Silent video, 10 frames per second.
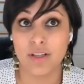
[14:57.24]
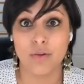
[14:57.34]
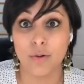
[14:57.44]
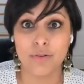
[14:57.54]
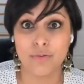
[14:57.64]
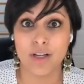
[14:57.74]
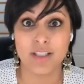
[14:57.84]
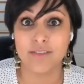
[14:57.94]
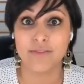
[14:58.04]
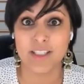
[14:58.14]
in order for
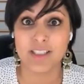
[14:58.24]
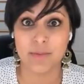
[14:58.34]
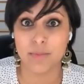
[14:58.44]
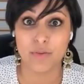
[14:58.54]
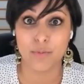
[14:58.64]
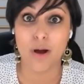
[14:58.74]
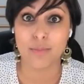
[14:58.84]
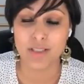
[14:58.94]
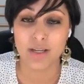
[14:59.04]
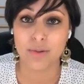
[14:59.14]
us to fix some of the
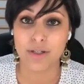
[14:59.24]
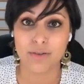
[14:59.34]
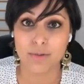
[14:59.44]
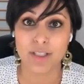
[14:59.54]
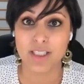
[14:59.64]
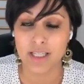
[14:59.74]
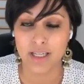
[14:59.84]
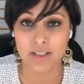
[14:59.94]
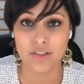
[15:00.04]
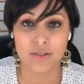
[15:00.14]
problems that we're
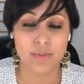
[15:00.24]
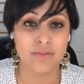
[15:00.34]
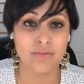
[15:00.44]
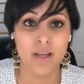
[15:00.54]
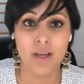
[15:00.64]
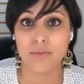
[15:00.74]
seeing in terms of